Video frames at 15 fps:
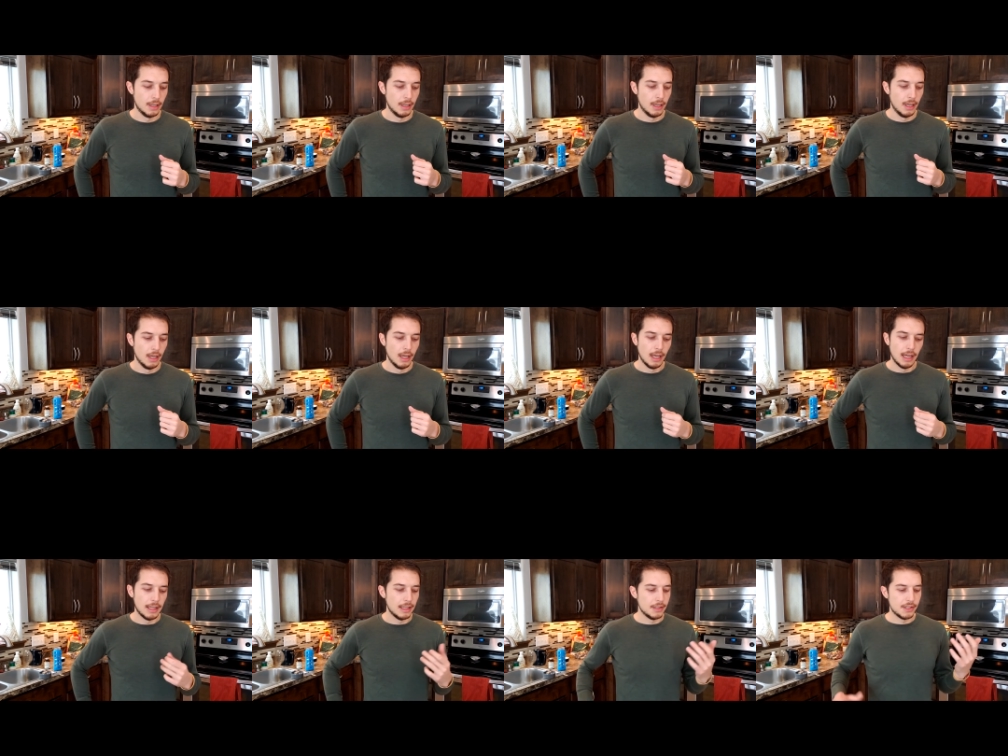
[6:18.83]
And
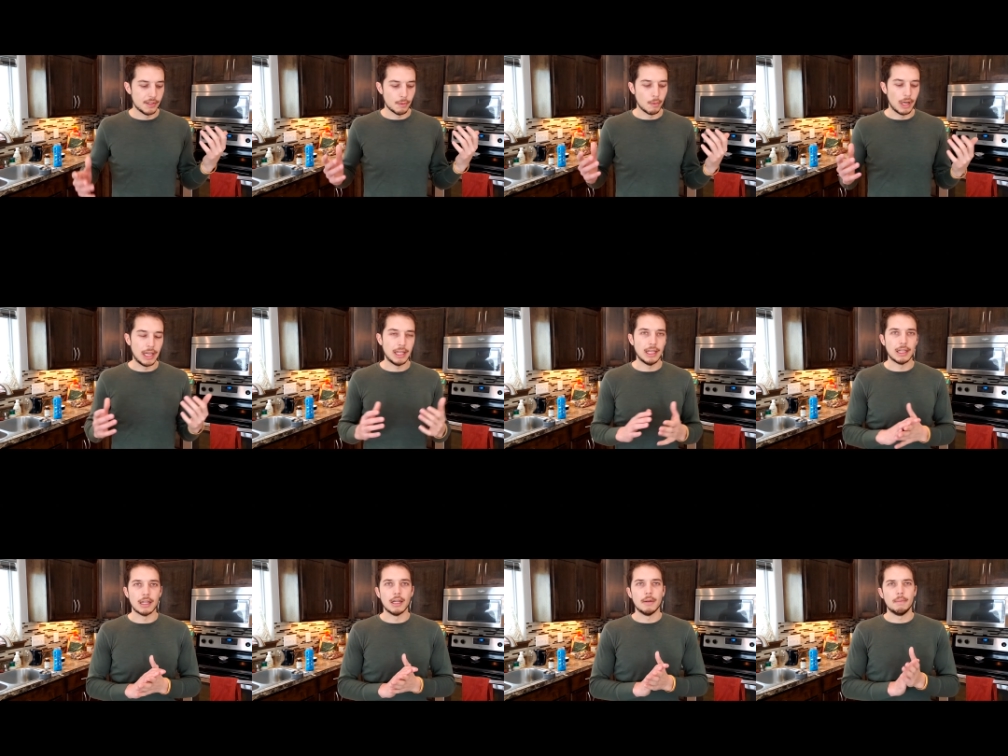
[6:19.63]
then just waking
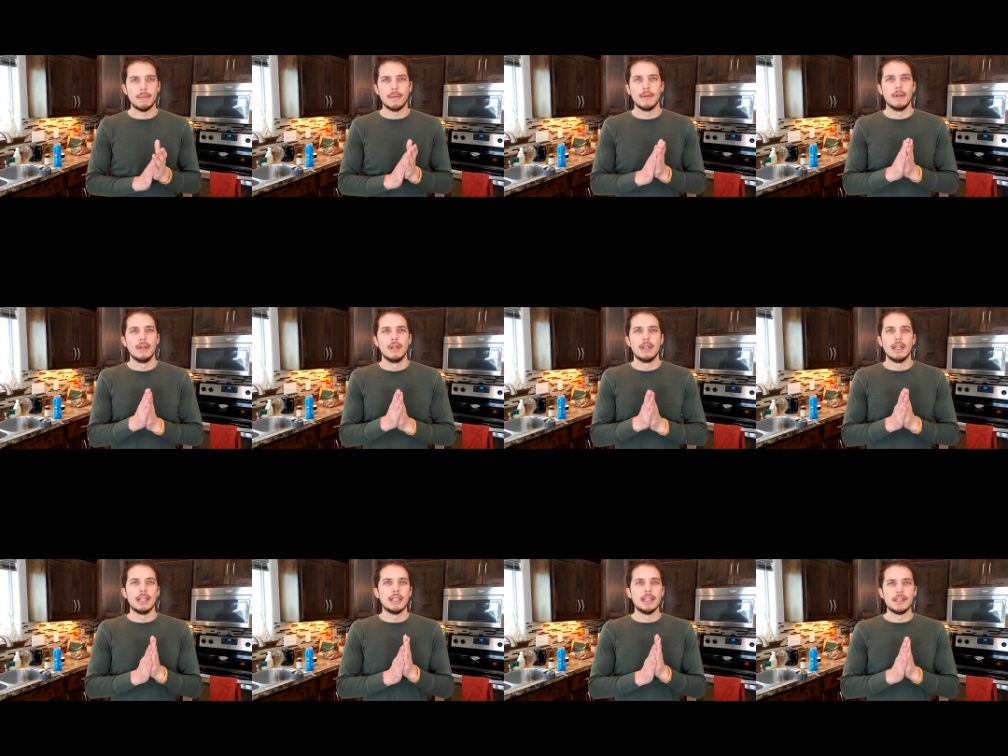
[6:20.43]
up
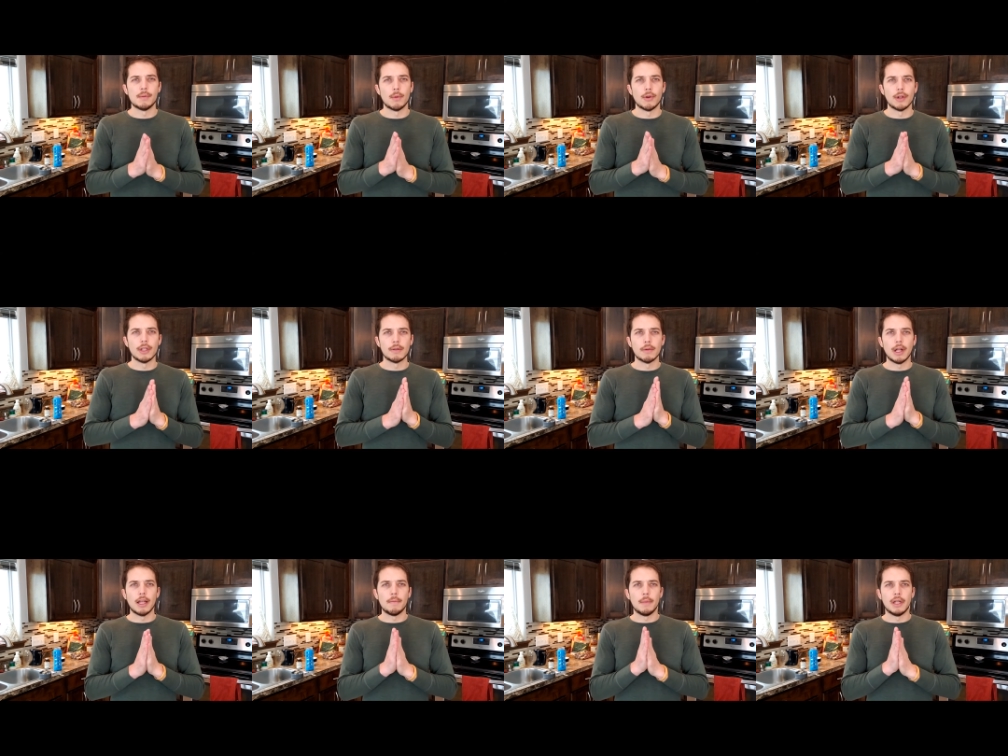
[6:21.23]
each morning while
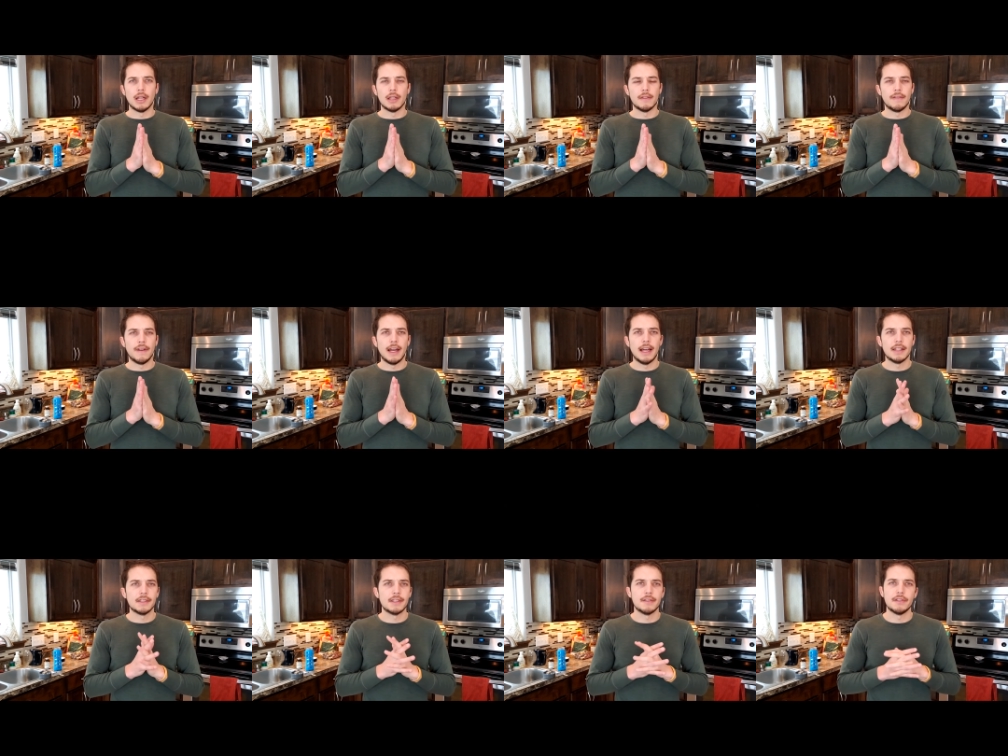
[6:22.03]
I've been on the
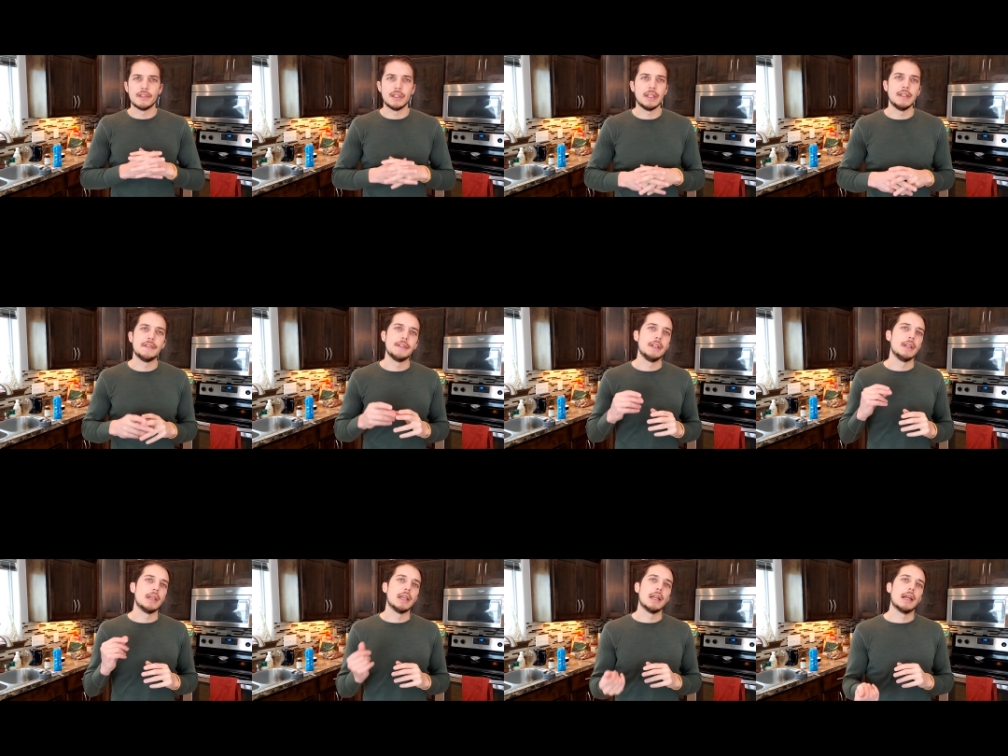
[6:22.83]
fast, it was easy to
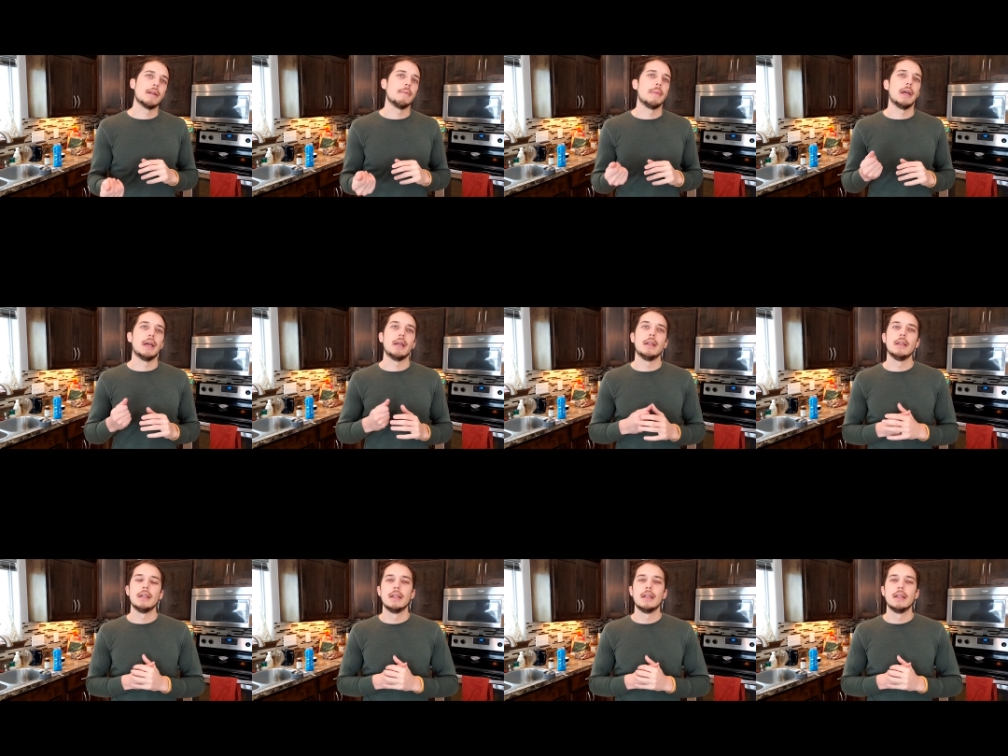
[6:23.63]
get out of bed,